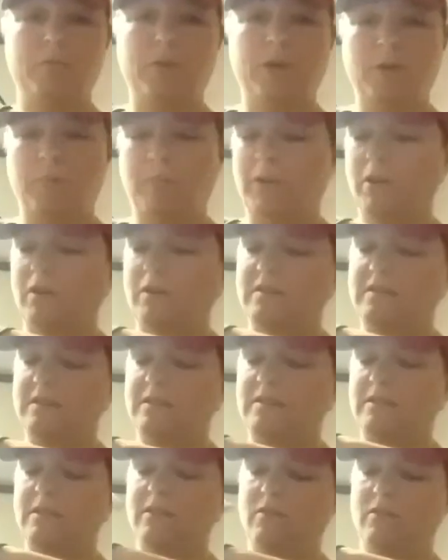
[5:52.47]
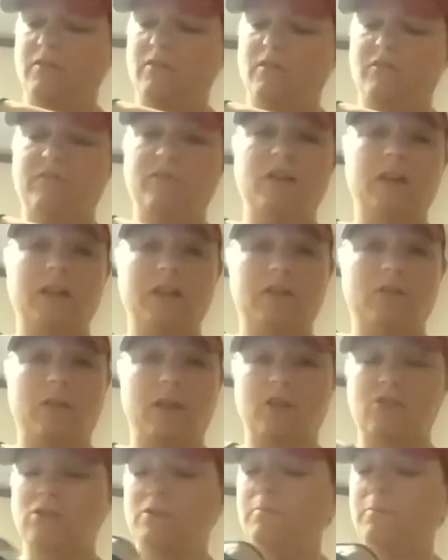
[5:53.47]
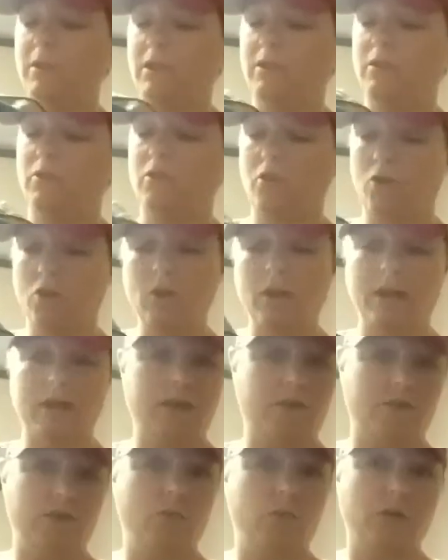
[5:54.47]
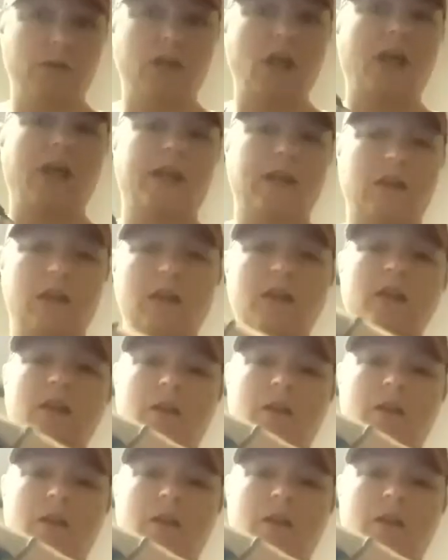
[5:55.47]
you'd put up here because it's in a funky direction, but you could, if you would like,